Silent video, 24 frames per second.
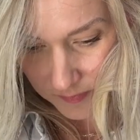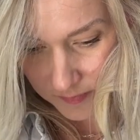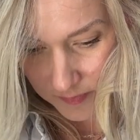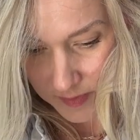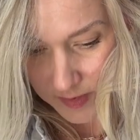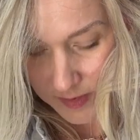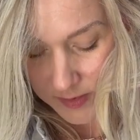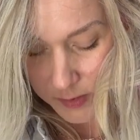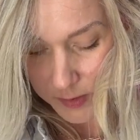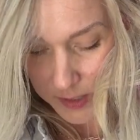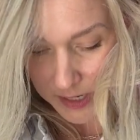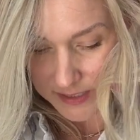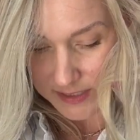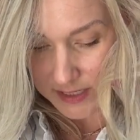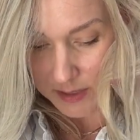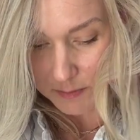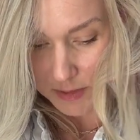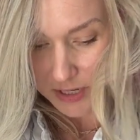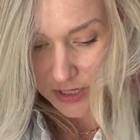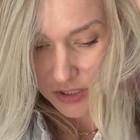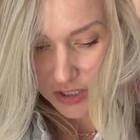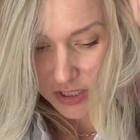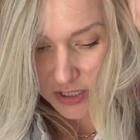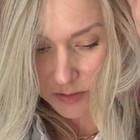So as I
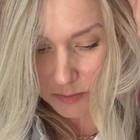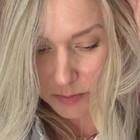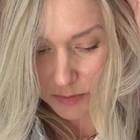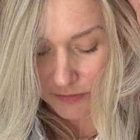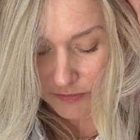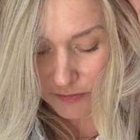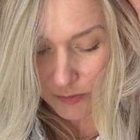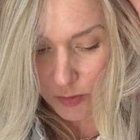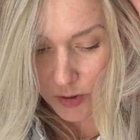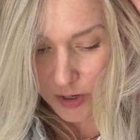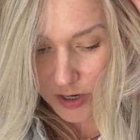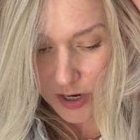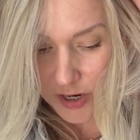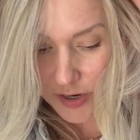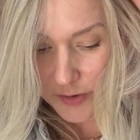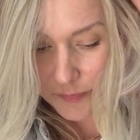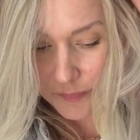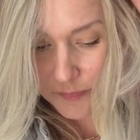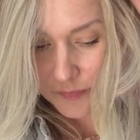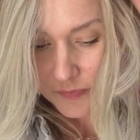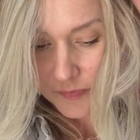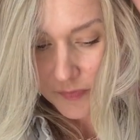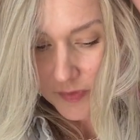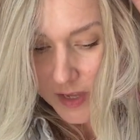mentioned before,
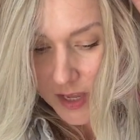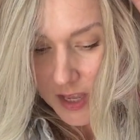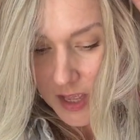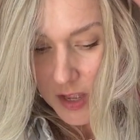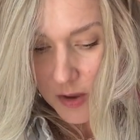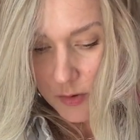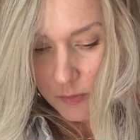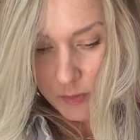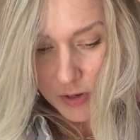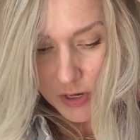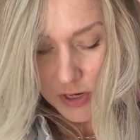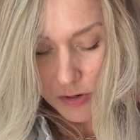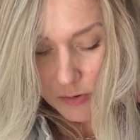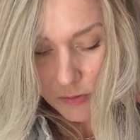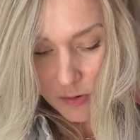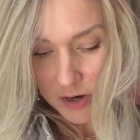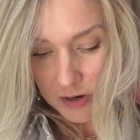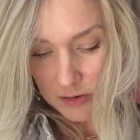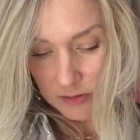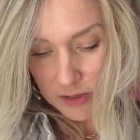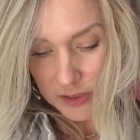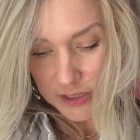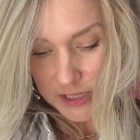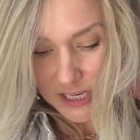when you are
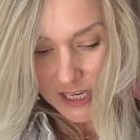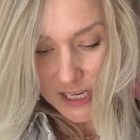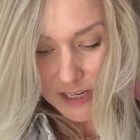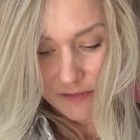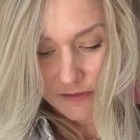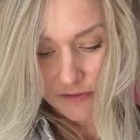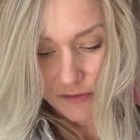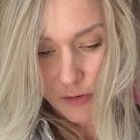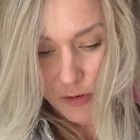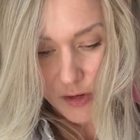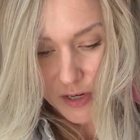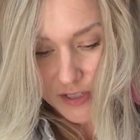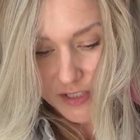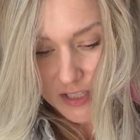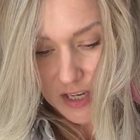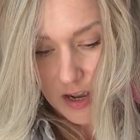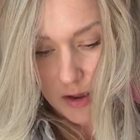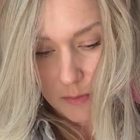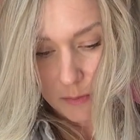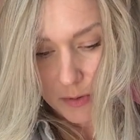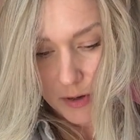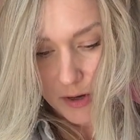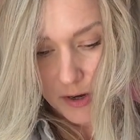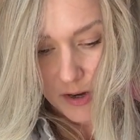looking for a
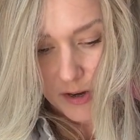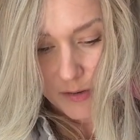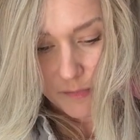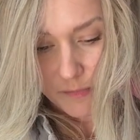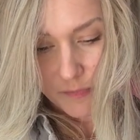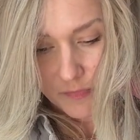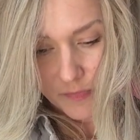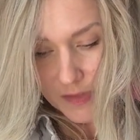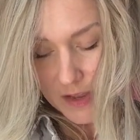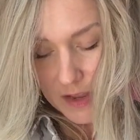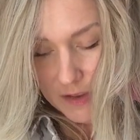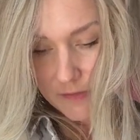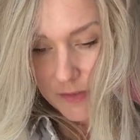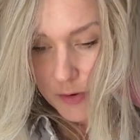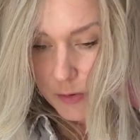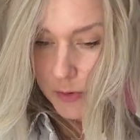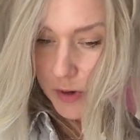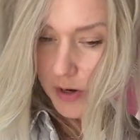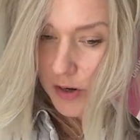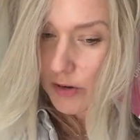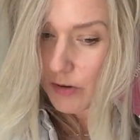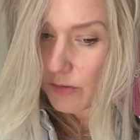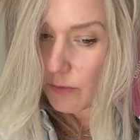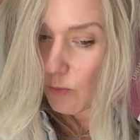topper, if you
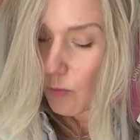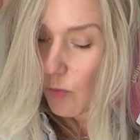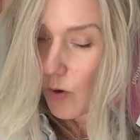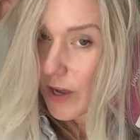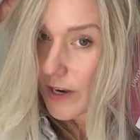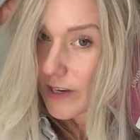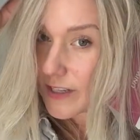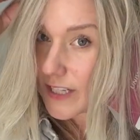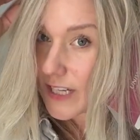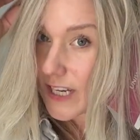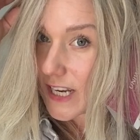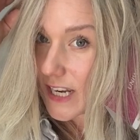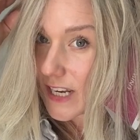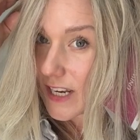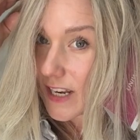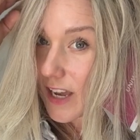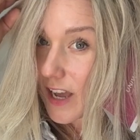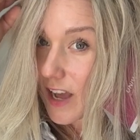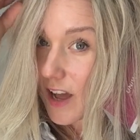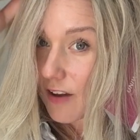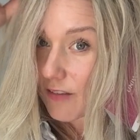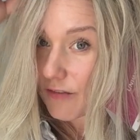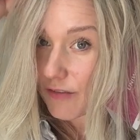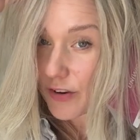are wanting
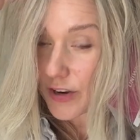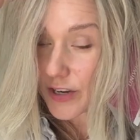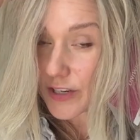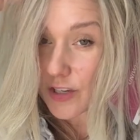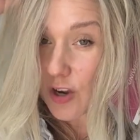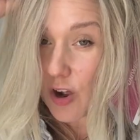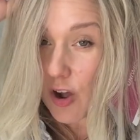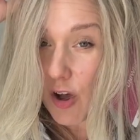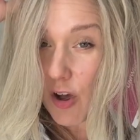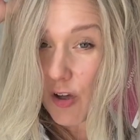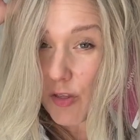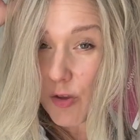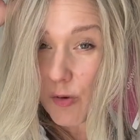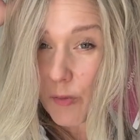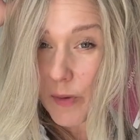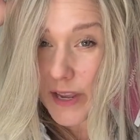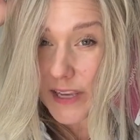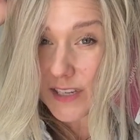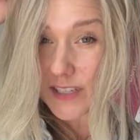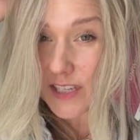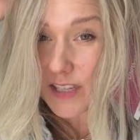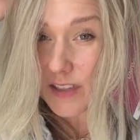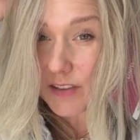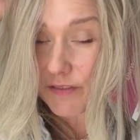coverage all the way
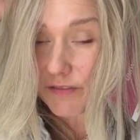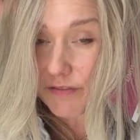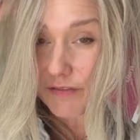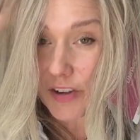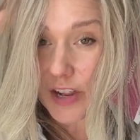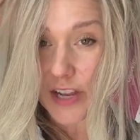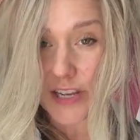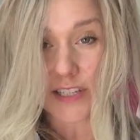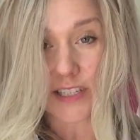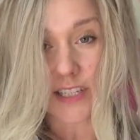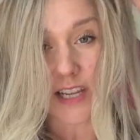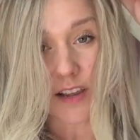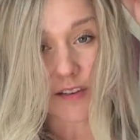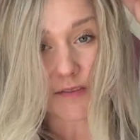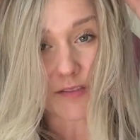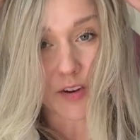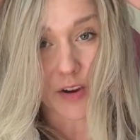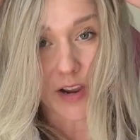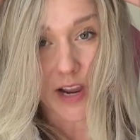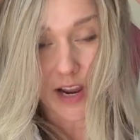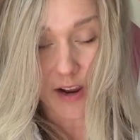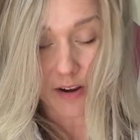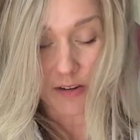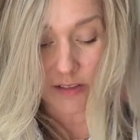to the front of your
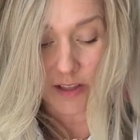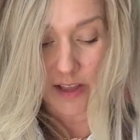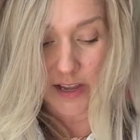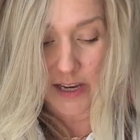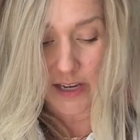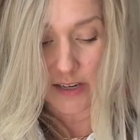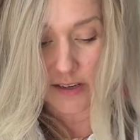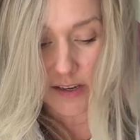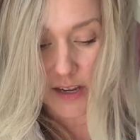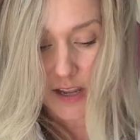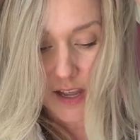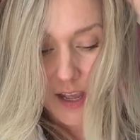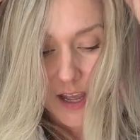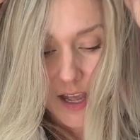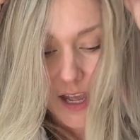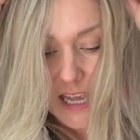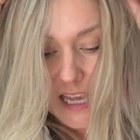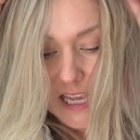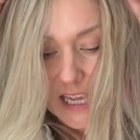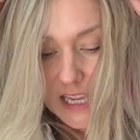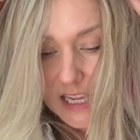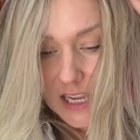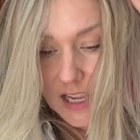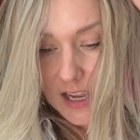hairline,
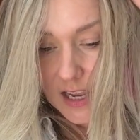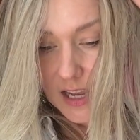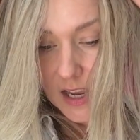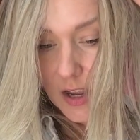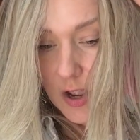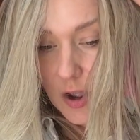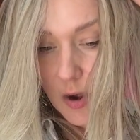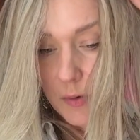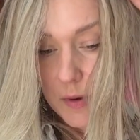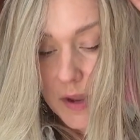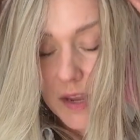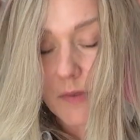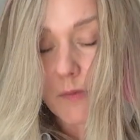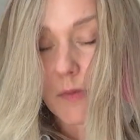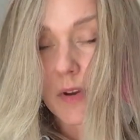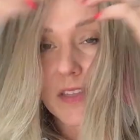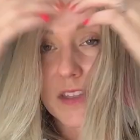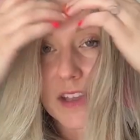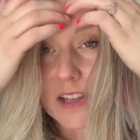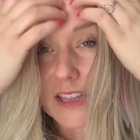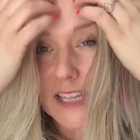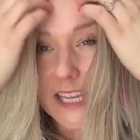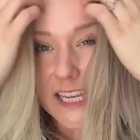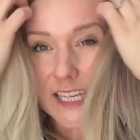going with a
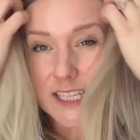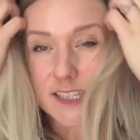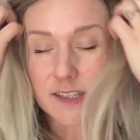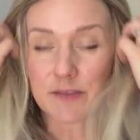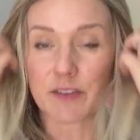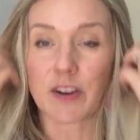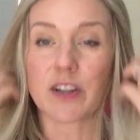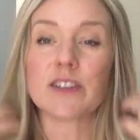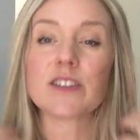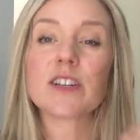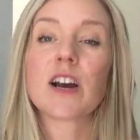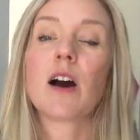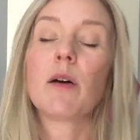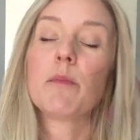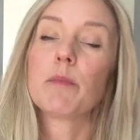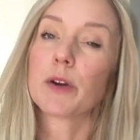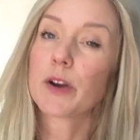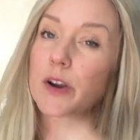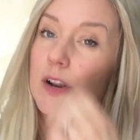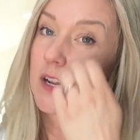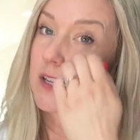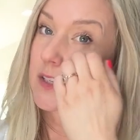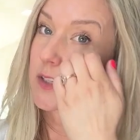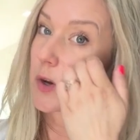lace front topper
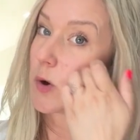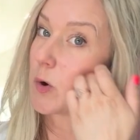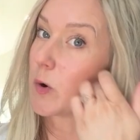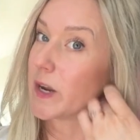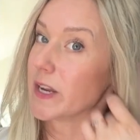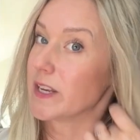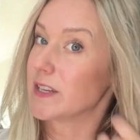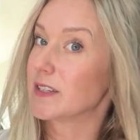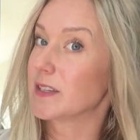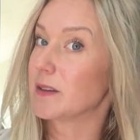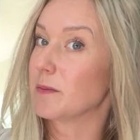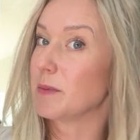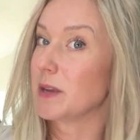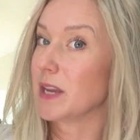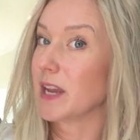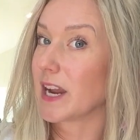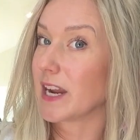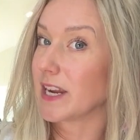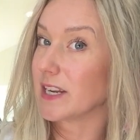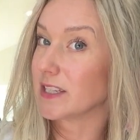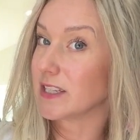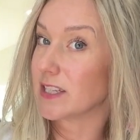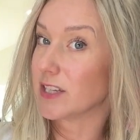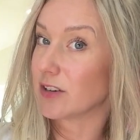is going to be
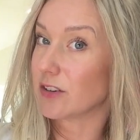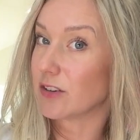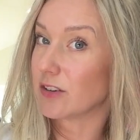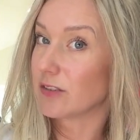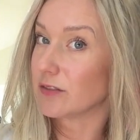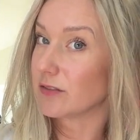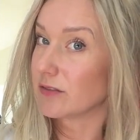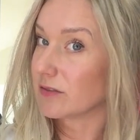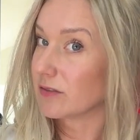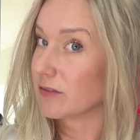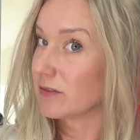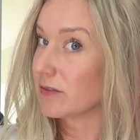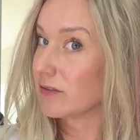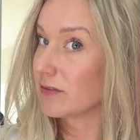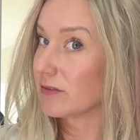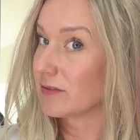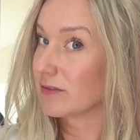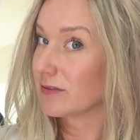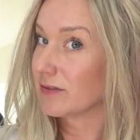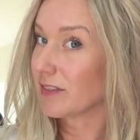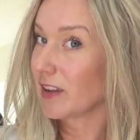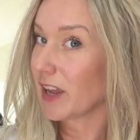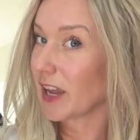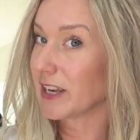ideal.
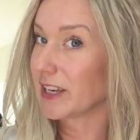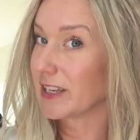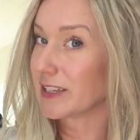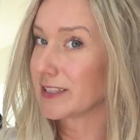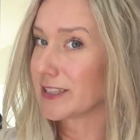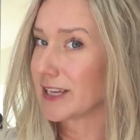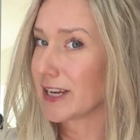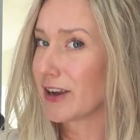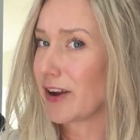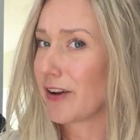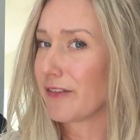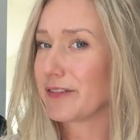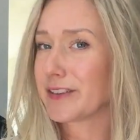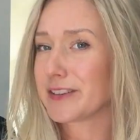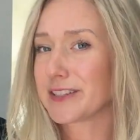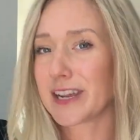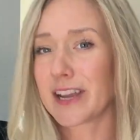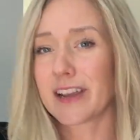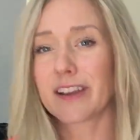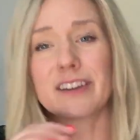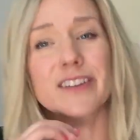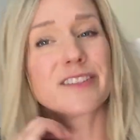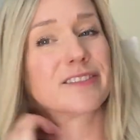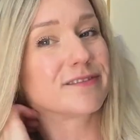I need to take off the tag.